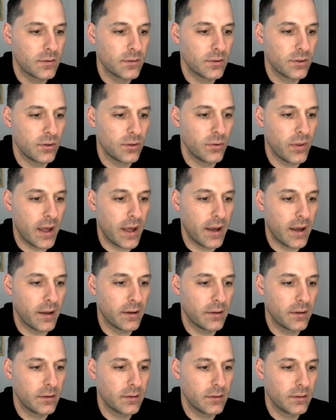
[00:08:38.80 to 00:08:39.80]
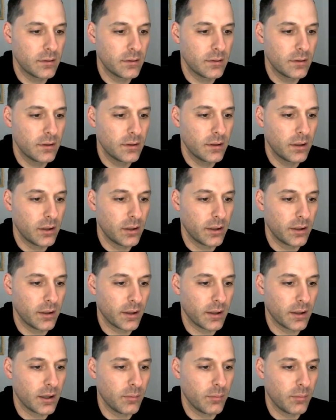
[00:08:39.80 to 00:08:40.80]
To do that, you're going
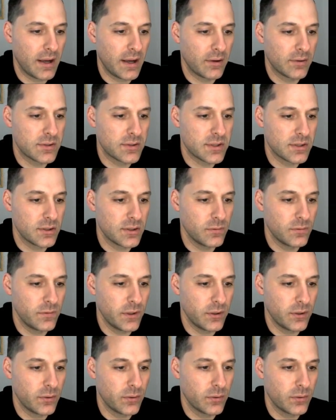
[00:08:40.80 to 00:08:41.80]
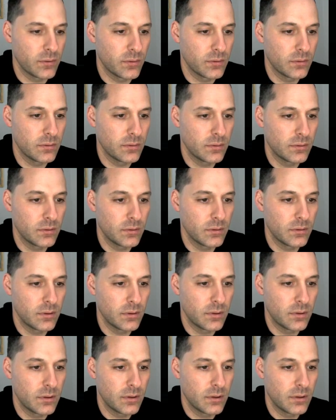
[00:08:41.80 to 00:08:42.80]
to come down to New View
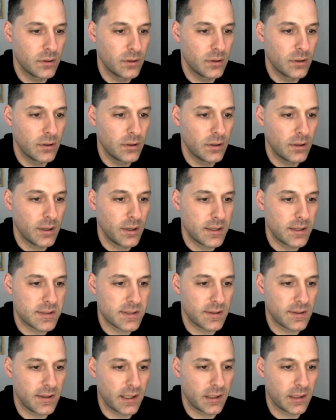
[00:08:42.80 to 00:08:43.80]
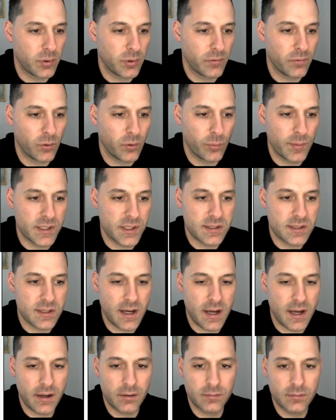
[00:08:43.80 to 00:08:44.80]
and select Performance
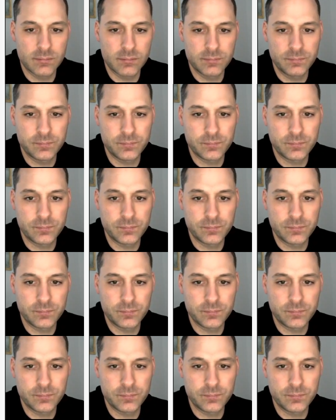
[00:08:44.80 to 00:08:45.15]
Tile.